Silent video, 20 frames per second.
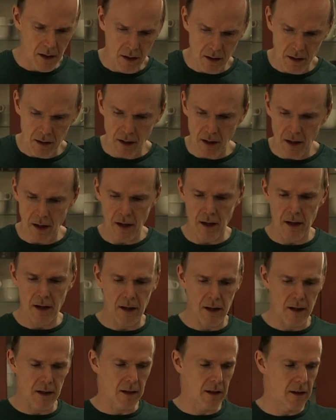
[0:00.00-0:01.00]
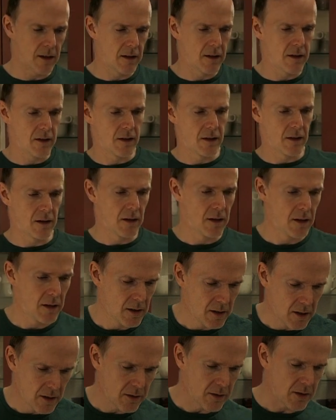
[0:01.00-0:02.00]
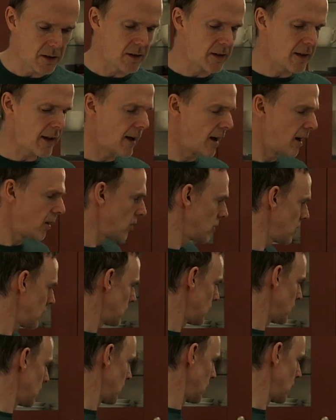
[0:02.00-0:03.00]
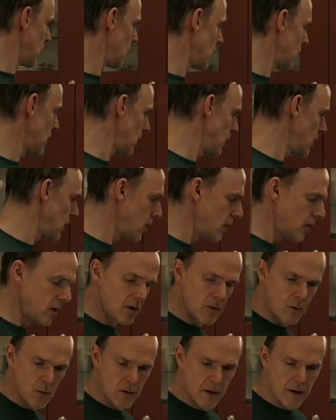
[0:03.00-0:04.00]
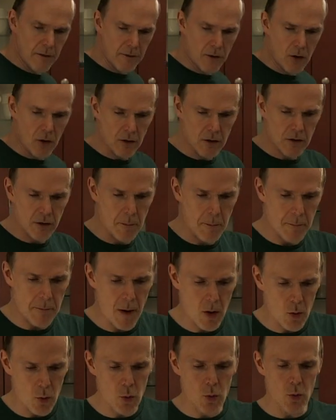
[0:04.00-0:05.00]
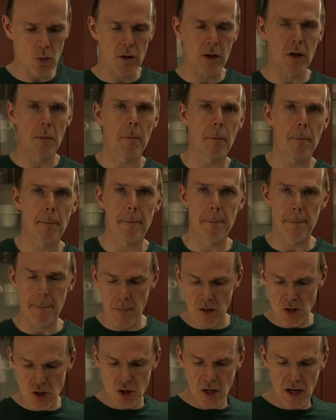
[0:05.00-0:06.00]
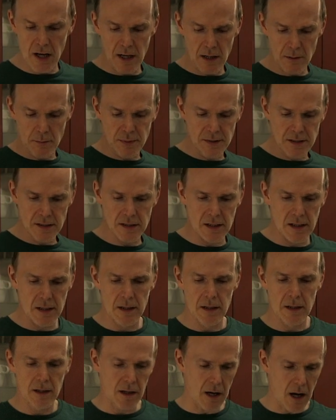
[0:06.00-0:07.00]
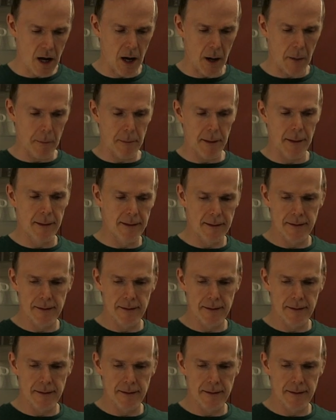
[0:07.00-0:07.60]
Okay. So now we've got to mould the shapes up.